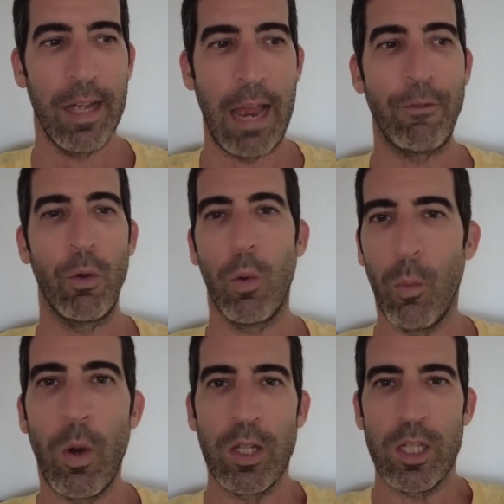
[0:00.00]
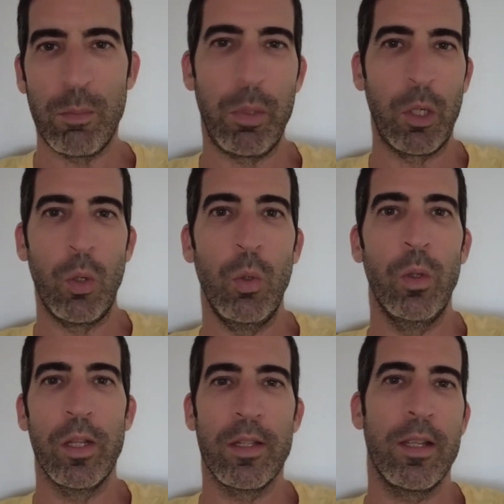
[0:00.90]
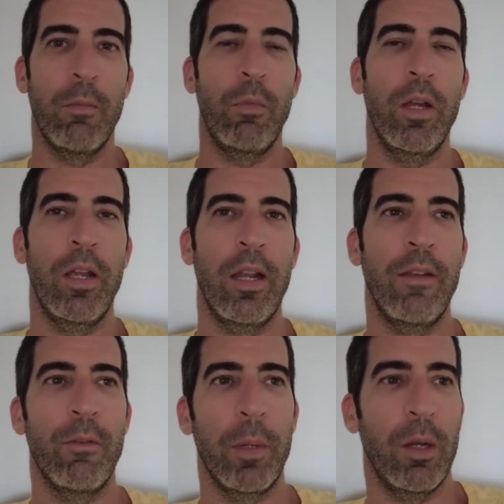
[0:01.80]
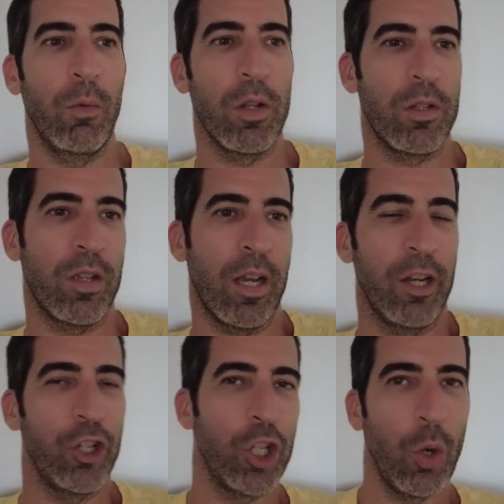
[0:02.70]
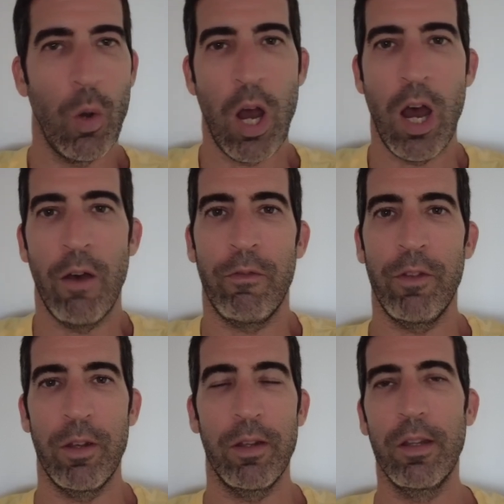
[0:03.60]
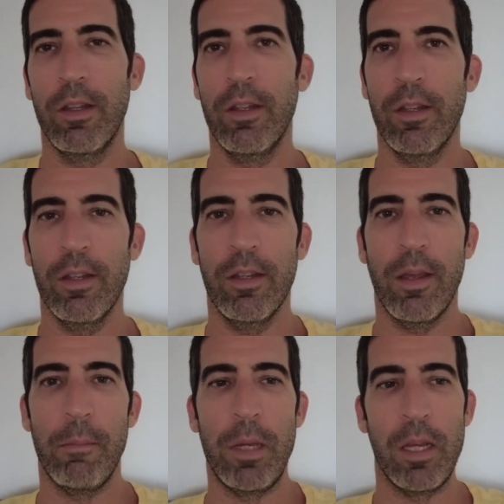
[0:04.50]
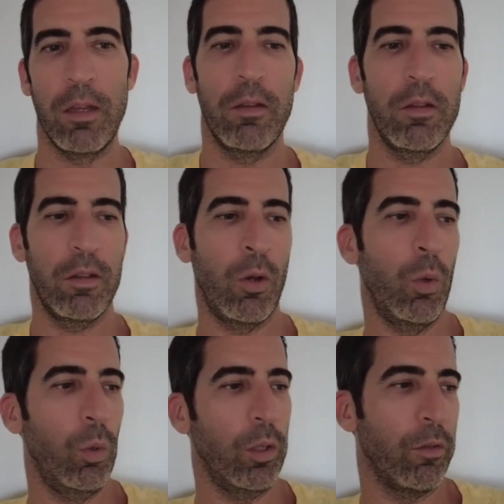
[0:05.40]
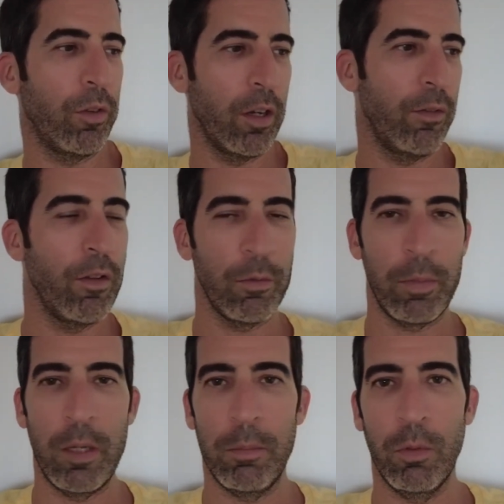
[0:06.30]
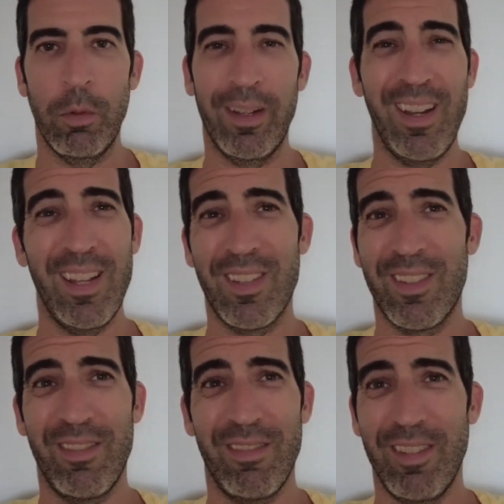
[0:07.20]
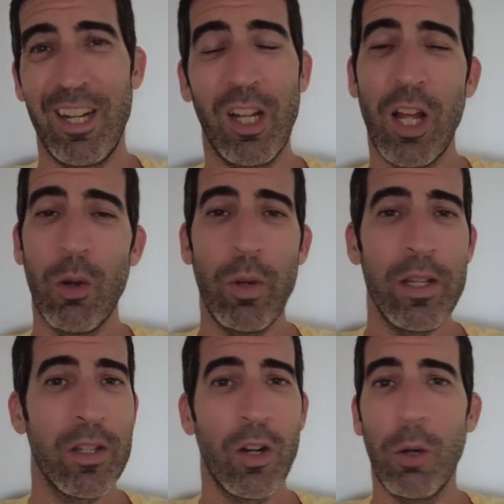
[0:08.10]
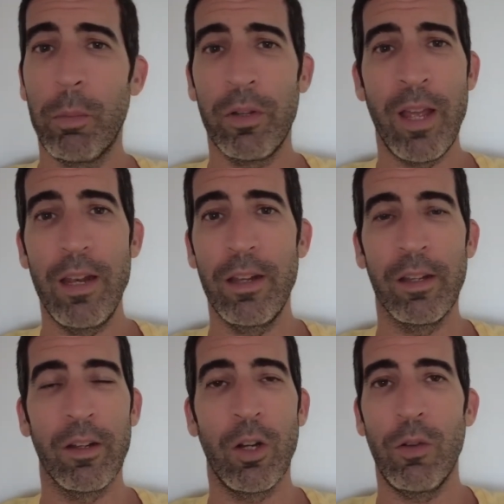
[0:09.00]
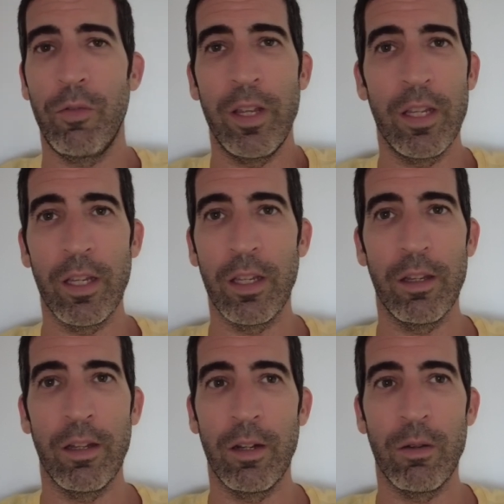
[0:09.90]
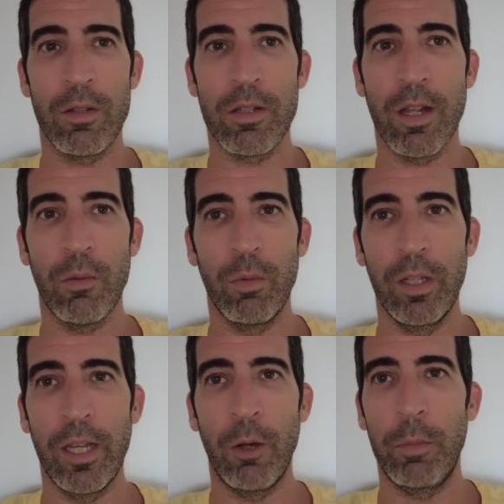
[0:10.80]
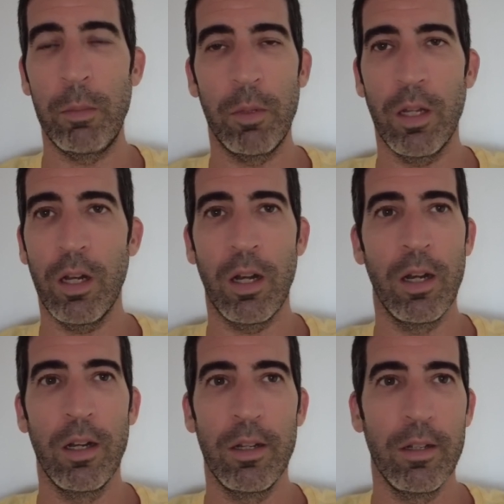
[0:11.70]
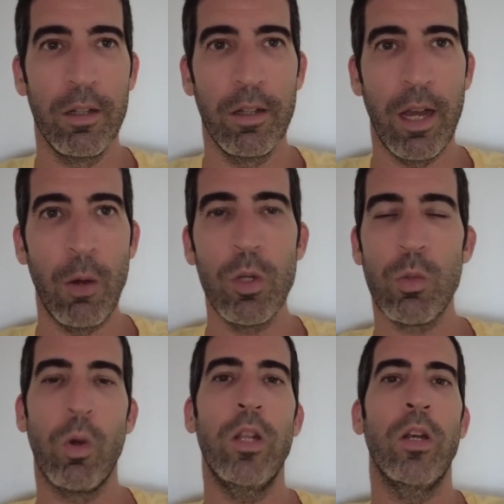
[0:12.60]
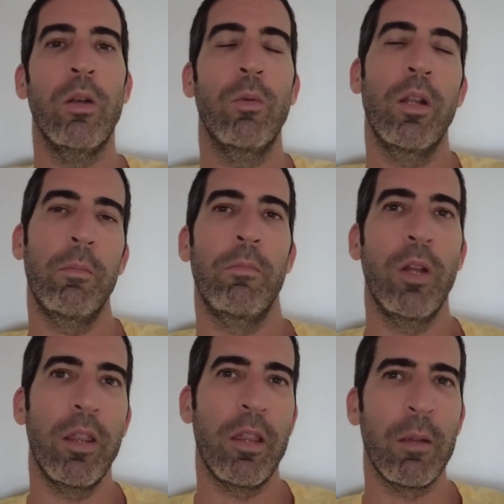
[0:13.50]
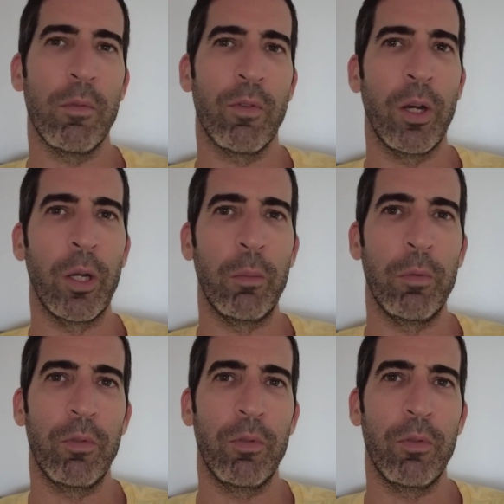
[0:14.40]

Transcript: everyone wants to be cool in some way, and everybody wants to kind of show off and be cool in front of other people, when it's, in a lot of ways, they're all pretending, they're all faking it. It's not really how people are. I always wondered one thing before